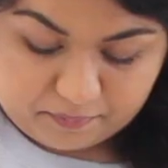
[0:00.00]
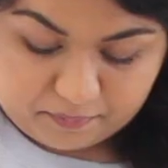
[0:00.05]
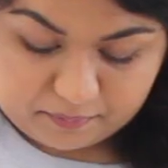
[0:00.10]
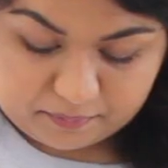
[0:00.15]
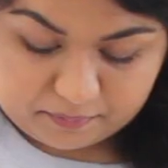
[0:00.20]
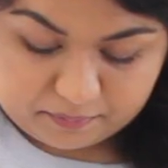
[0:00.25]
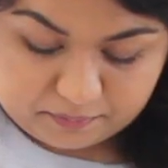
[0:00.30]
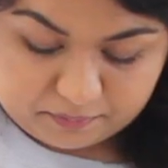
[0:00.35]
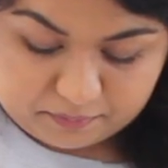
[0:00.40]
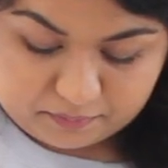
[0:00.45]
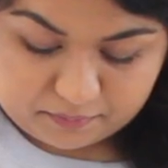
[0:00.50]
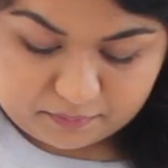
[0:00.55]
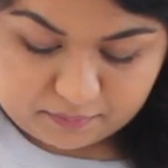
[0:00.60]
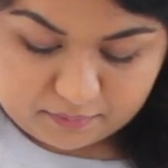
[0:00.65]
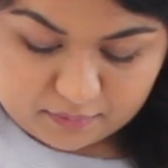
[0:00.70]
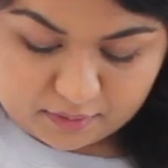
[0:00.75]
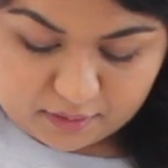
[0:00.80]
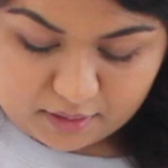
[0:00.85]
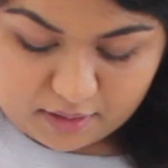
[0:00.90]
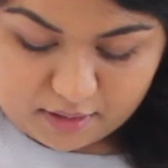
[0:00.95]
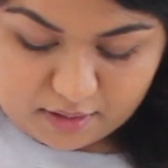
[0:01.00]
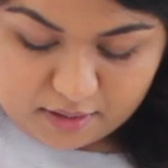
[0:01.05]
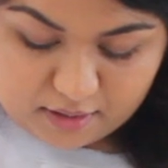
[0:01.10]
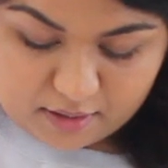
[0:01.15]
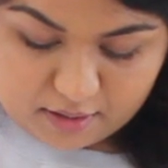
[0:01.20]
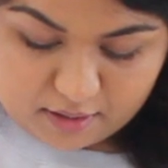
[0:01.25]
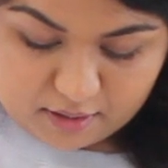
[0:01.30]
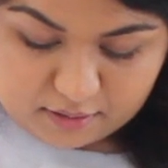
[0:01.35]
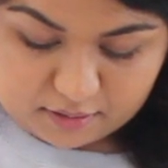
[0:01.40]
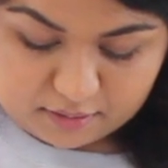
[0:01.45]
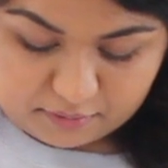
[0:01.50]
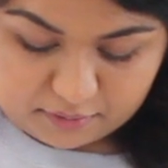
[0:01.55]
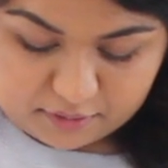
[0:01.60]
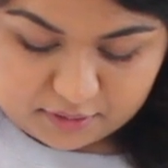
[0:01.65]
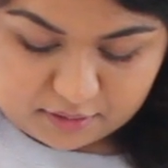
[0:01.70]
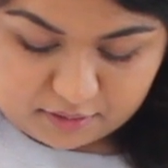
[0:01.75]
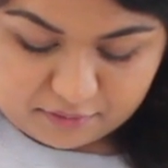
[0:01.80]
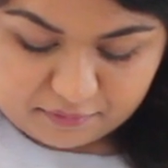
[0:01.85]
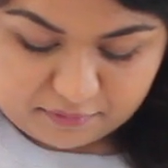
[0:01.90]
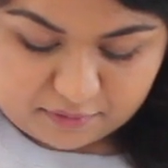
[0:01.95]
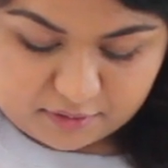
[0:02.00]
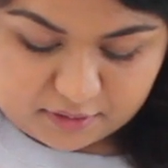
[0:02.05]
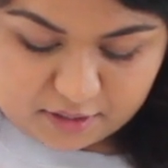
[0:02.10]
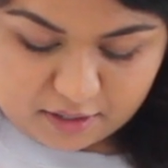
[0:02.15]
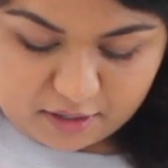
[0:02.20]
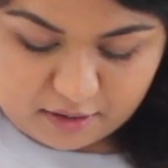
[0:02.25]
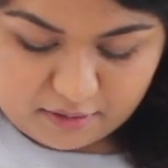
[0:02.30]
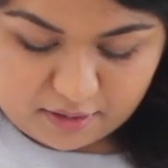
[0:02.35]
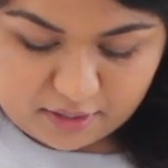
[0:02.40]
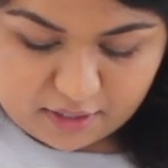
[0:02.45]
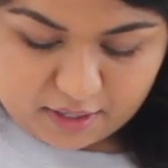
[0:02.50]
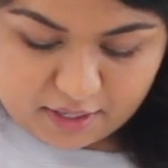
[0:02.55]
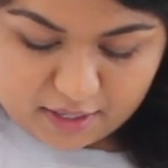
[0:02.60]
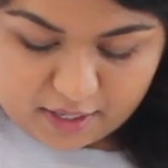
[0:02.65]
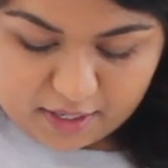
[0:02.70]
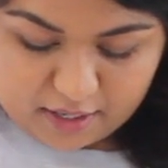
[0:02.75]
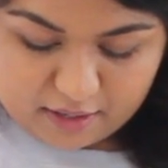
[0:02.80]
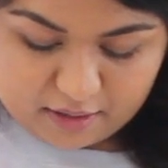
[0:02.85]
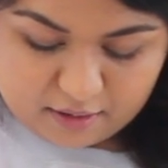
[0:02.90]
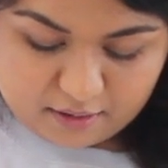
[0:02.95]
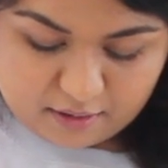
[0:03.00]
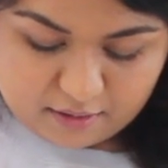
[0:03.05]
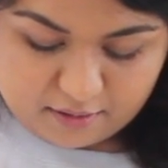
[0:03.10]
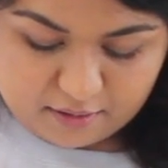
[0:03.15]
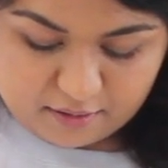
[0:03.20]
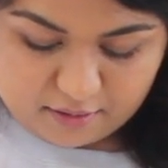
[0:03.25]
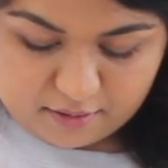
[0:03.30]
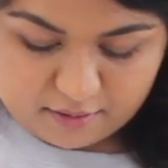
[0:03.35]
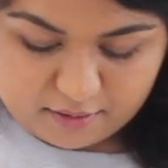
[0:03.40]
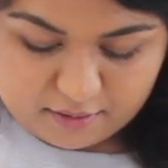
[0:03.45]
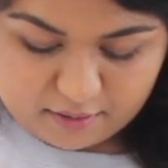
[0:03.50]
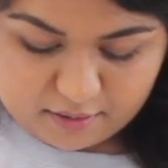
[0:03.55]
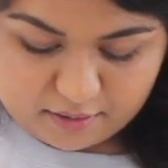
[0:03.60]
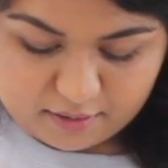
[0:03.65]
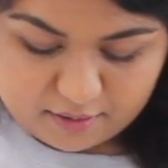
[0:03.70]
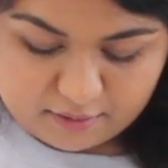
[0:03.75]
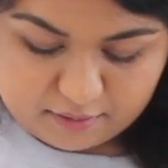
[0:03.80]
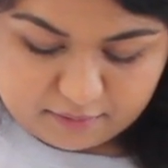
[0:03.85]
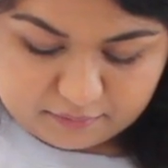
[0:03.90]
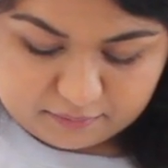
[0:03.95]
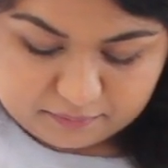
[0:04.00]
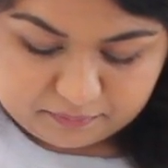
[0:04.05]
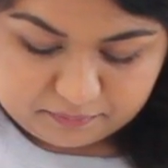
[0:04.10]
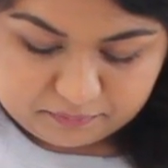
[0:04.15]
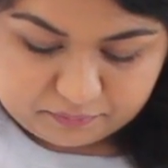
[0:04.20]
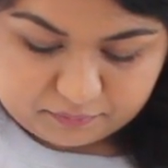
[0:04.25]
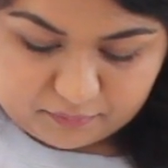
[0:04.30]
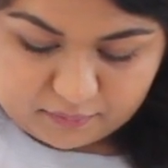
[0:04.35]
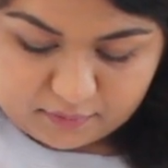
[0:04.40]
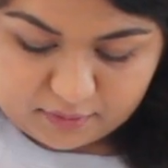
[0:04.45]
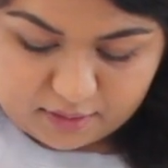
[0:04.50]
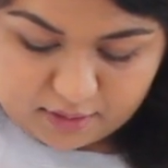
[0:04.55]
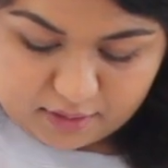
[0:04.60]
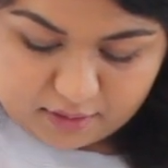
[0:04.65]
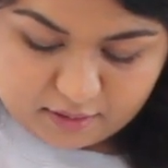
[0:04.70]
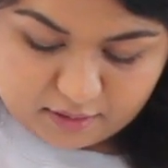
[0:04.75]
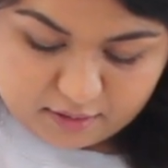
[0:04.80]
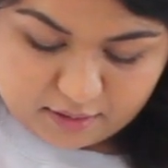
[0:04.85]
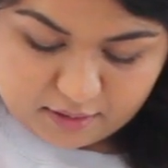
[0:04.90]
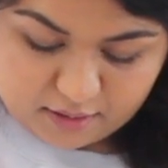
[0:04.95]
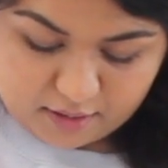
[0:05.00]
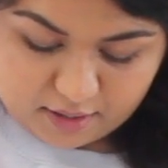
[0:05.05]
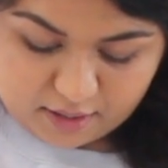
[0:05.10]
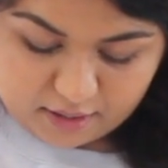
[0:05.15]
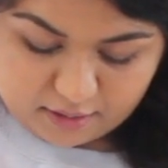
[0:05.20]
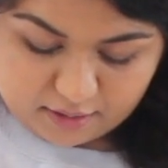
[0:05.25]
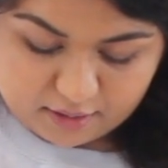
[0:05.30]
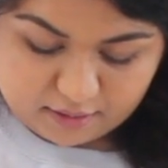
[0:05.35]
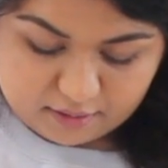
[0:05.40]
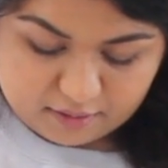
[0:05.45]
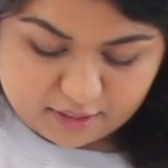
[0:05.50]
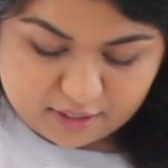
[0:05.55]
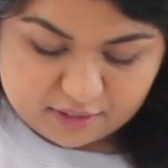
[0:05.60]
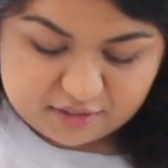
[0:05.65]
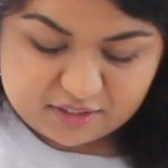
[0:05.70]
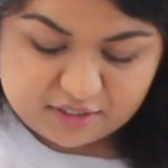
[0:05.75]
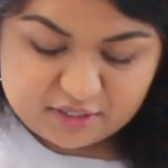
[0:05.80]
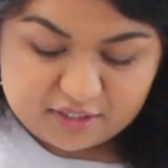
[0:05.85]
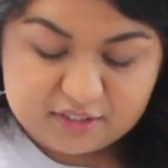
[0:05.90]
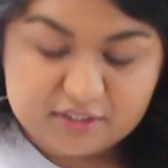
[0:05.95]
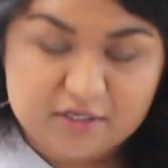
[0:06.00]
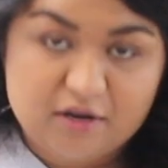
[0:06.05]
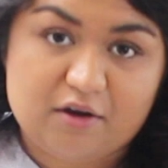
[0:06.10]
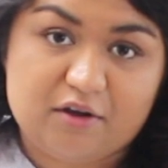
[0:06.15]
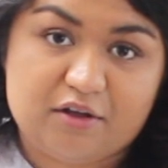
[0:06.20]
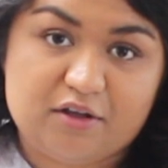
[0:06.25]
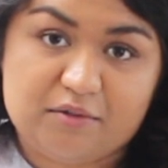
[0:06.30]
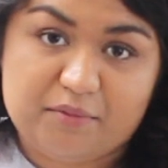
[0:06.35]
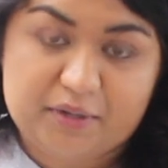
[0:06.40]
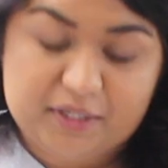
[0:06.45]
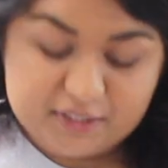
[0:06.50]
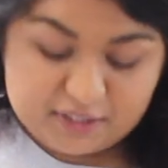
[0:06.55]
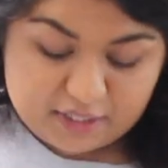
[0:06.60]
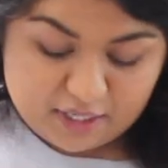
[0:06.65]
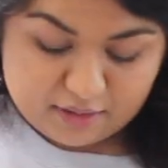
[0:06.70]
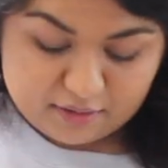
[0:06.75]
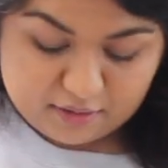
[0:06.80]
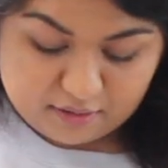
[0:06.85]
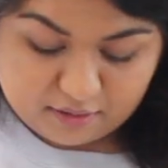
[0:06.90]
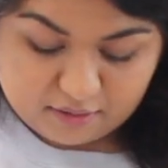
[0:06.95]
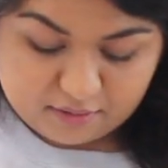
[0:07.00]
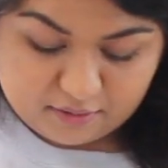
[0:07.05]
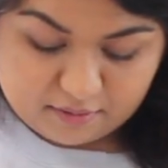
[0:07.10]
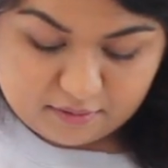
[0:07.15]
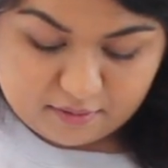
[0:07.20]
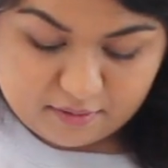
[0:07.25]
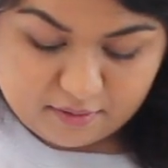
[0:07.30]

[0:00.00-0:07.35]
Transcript: I'm just sort of stirring it in, and then things are going to start coming together.